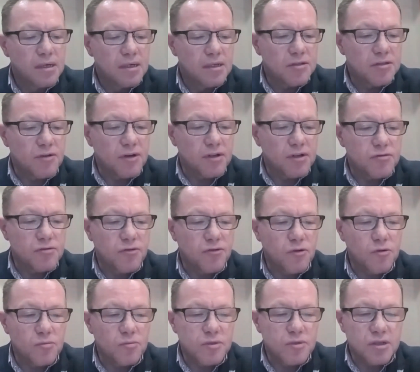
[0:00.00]
various
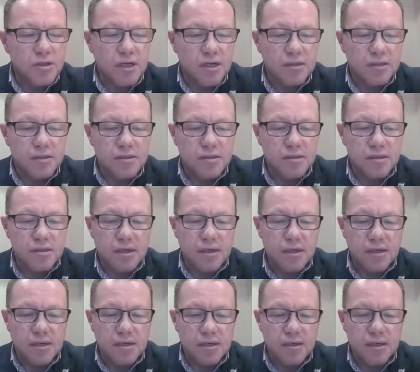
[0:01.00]
forms, and
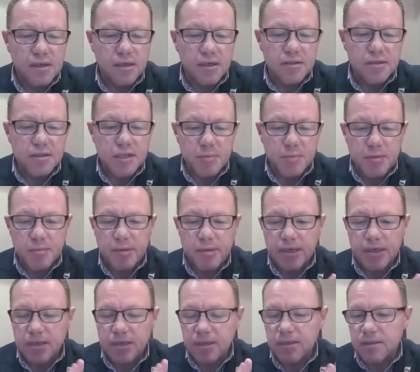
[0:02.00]

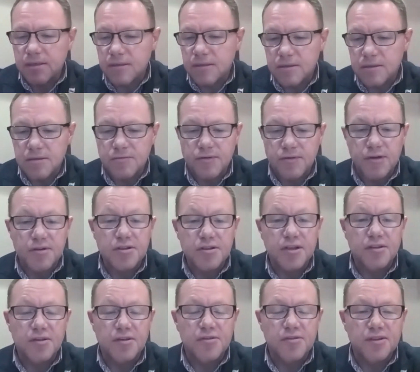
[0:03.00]
CPP and various
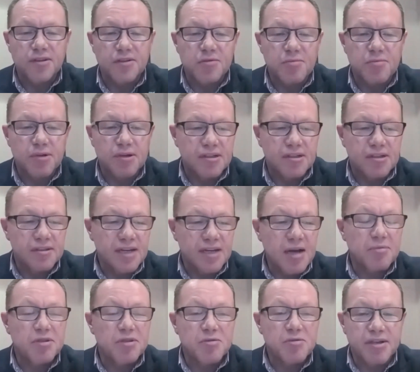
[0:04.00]
other things, but
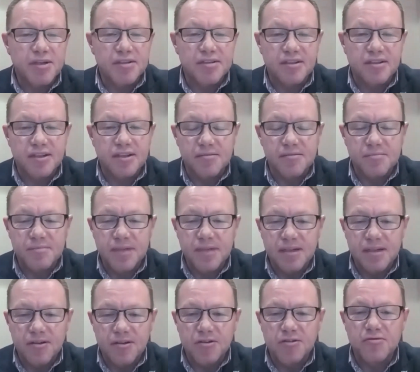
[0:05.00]
happy to be here today.
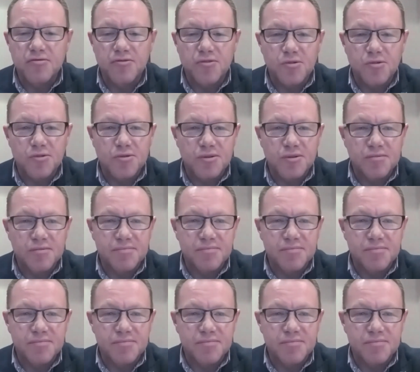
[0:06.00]
Looking forward to it.